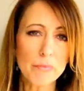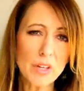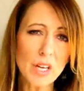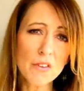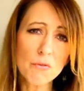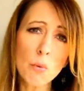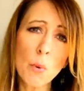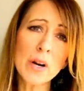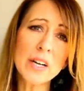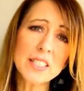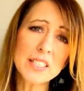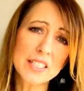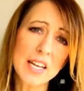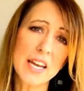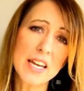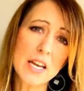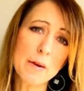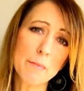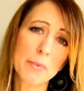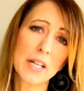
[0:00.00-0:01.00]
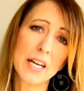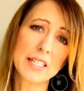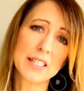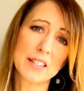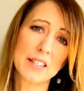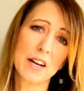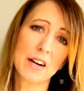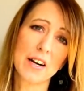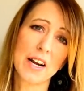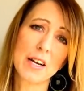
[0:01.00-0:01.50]
of what is taking place
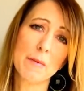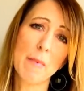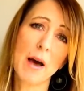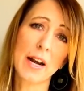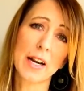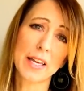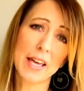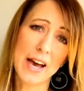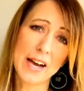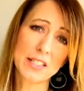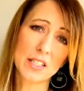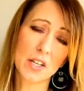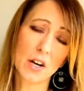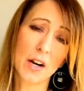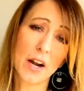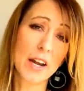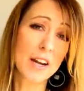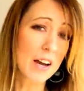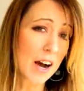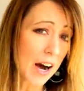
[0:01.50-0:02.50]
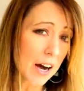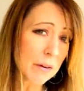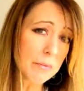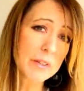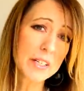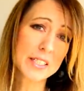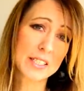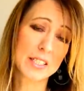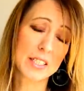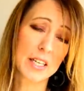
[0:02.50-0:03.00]
there in Madagascar. And
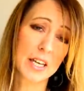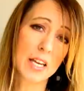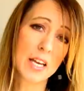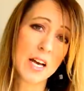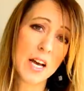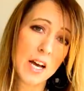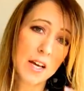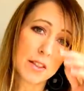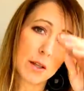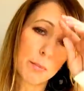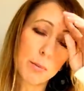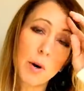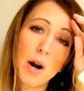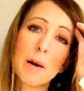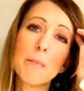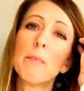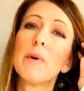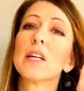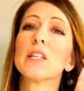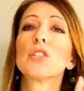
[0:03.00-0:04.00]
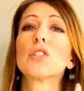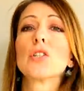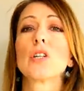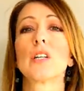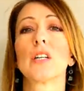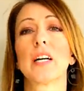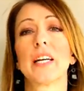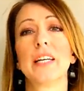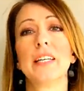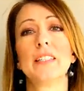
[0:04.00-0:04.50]
obviously, the Prime
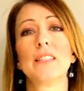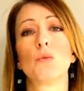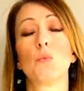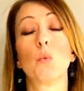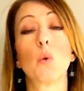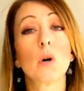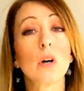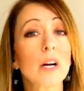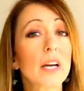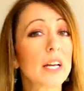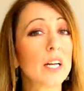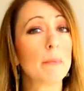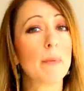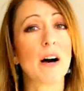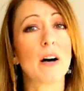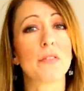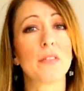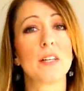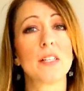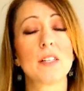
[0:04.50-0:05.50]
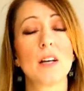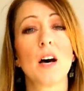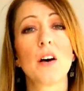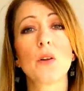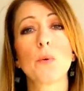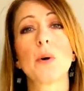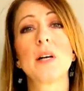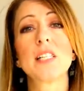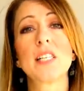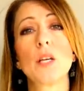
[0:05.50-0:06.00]
Minister is worried about this.
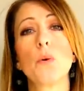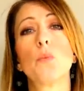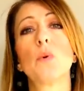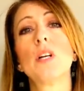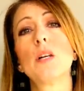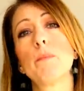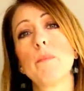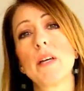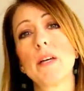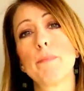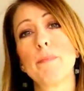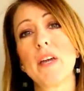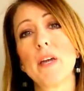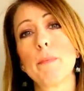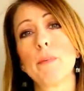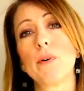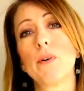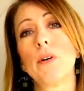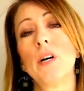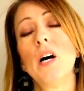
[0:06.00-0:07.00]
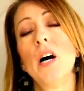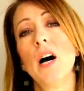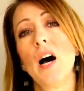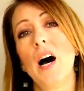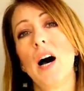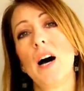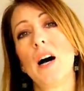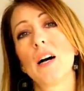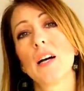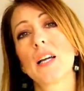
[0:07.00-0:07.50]
Otherwise, he wouldn't be
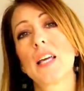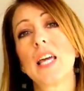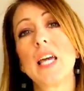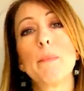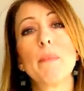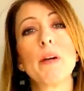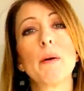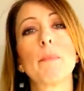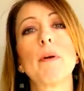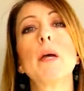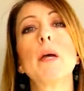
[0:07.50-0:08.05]
keeping